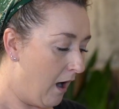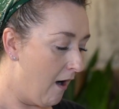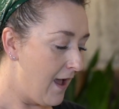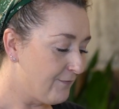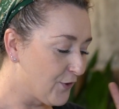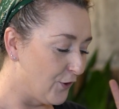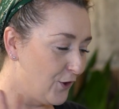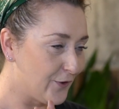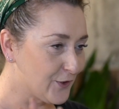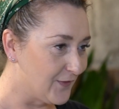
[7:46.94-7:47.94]
I've got
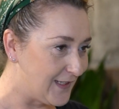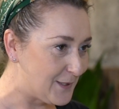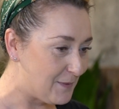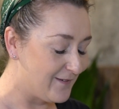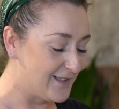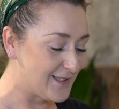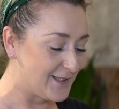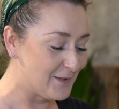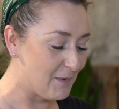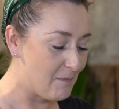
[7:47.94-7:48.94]
lots of experience
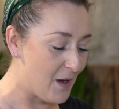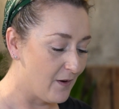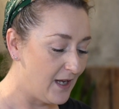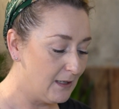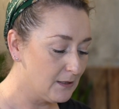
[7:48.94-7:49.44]
under my belt here,